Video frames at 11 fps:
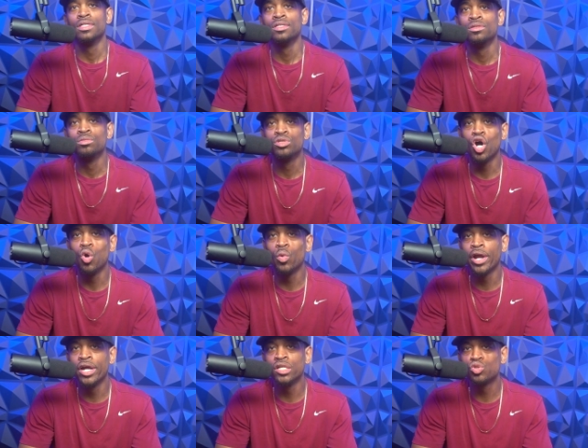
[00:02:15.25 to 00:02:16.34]
So
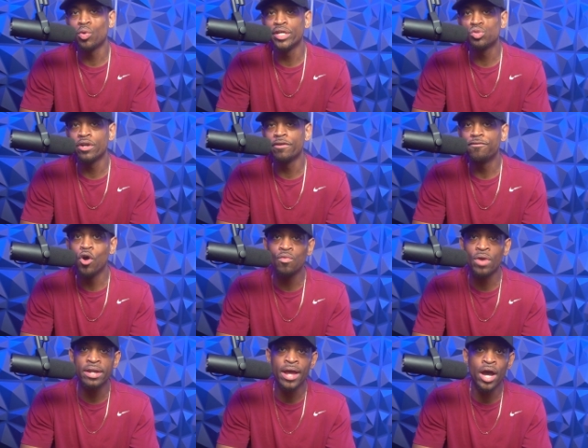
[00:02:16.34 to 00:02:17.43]
we're in 2024
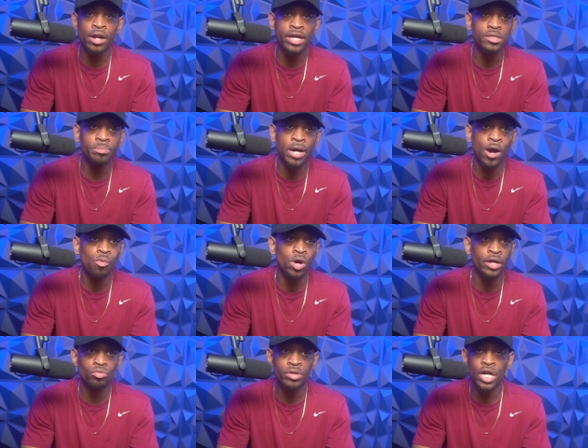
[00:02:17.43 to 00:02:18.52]
right now. That's about
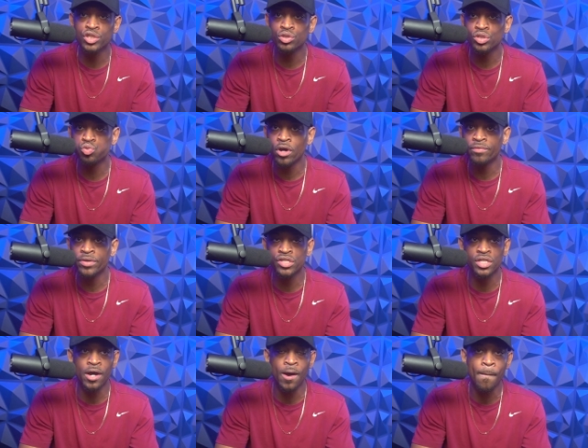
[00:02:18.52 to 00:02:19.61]
what, 312 years
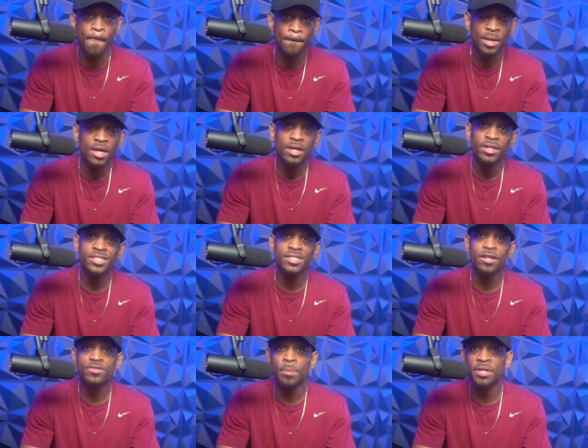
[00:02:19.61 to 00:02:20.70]
ago? Let's see
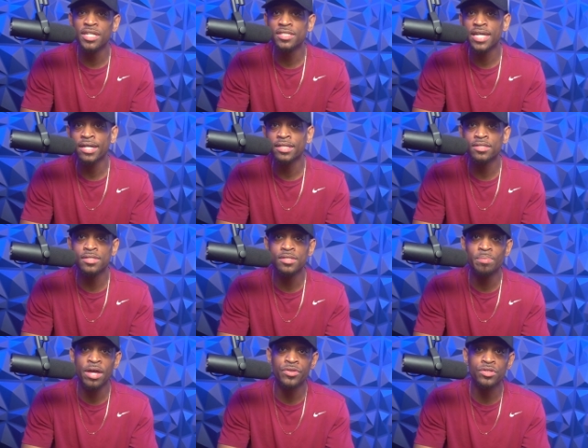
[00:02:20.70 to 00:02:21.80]
if some of these tactics, these
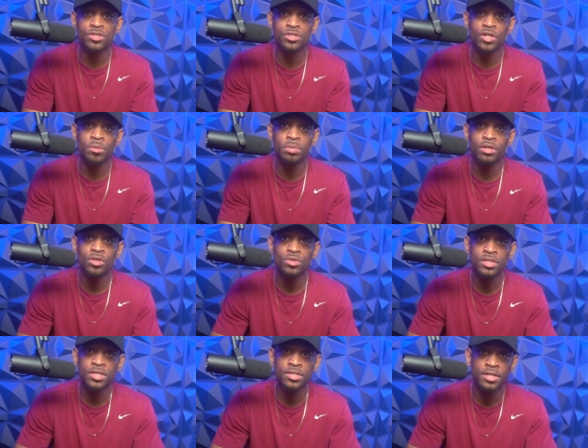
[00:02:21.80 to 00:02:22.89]
methods are still being used
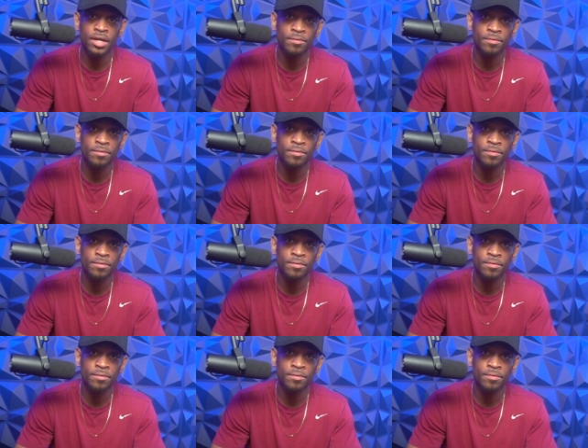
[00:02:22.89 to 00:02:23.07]
to this day.